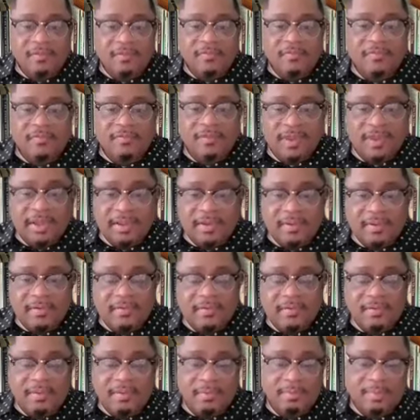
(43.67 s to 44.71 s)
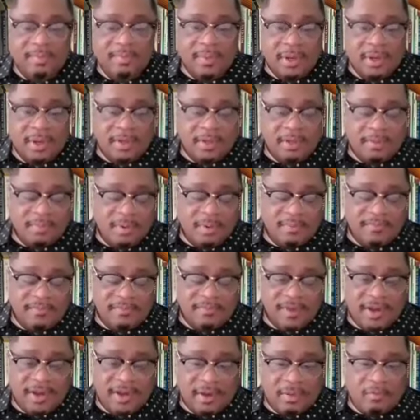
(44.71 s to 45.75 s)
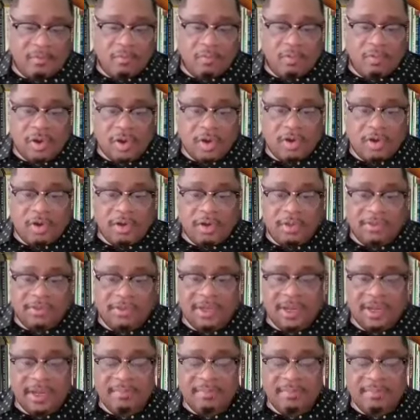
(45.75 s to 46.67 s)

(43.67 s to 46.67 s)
fulfilled the prophetic words.